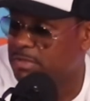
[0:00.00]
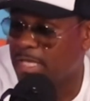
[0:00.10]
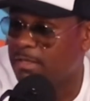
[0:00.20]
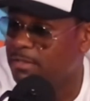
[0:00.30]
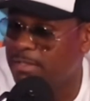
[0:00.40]

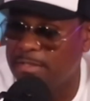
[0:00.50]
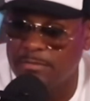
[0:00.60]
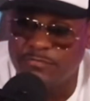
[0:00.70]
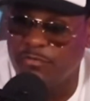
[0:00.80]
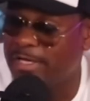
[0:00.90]
locked and
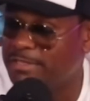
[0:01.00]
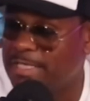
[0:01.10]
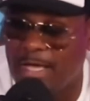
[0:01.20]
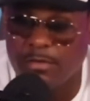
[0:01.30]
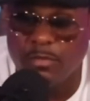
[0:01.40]
he fresh
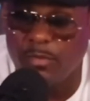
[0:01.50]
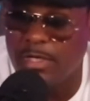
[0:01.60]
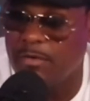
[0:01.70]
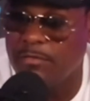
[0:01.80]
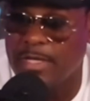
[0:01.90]
out or
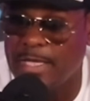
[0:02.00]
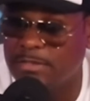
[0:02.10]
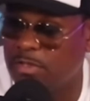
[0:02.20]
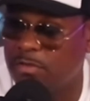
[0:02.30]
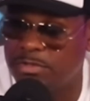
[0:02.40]
whatever. And I
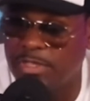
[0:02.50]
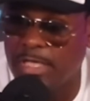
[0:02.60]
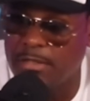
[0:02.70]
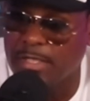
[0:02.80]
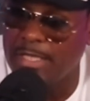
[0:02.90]
told
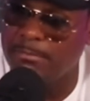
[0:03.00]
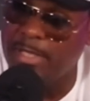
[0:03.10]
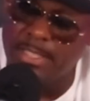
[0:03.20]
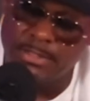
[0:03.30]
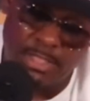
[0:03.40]
Jay, I was like,
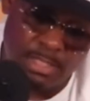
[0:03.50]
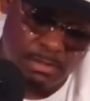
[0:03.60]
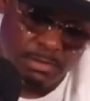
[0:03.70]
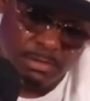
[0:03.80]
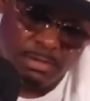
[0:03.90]
"Man,
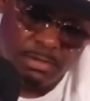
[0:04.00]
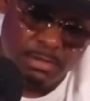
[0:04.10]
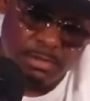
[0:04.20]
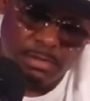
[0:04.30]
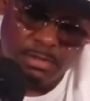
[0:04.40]
Jay,
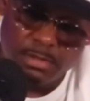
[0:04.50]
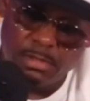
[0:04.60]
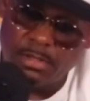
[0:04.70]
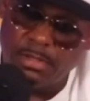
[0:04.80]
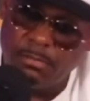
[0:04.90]

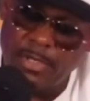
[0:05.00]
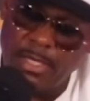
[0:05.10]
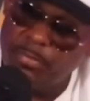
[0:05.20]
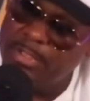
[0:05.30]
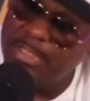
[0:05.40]

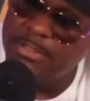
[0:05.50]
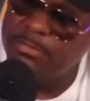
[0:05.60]
man, please,